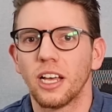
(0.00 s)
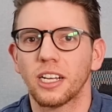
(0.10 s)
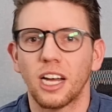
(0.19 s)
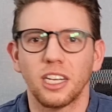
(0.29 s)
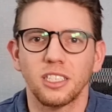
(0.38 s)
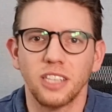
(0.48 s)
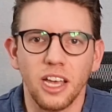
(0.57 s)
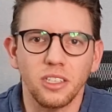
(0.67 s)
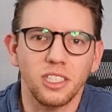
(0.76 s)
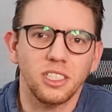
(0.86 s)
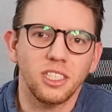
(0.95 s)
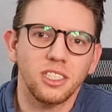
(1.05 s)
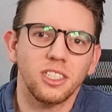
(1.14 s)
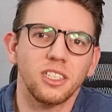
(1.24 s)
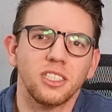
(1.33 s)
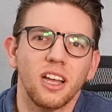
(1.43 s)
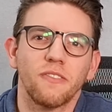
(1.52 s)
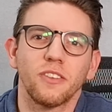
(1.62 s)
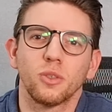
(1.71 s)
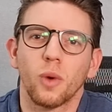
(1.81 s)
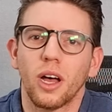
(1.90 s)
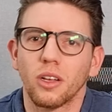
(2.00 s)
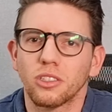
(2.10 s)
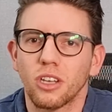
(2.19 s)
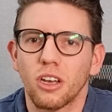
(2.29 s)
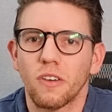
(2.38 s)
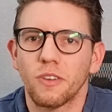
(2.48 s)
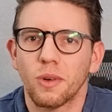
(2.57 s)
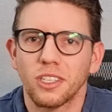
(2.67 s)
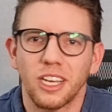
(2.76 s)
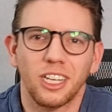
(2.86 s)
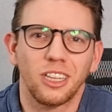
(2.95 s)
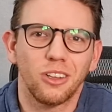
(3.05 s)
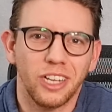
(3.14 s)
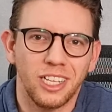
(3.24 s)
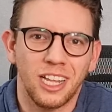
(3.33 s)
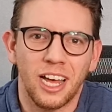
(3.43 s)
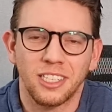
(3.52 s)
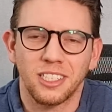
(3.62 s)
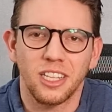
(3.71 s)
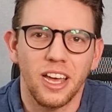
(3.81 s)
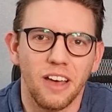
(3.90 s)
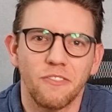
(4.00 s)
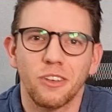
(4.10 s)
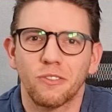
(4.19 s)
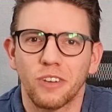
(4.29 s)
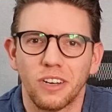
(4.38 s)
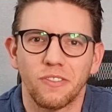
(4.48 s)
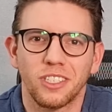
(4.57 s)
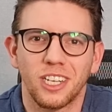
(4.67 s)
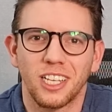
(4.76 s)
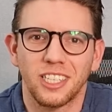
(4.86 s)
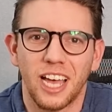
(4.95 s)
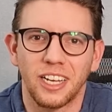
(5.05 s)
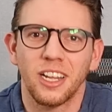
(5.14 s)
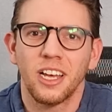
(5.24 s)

kind of sales assistant stuff as well. So if you want to take a look at us there, feel free to visit us at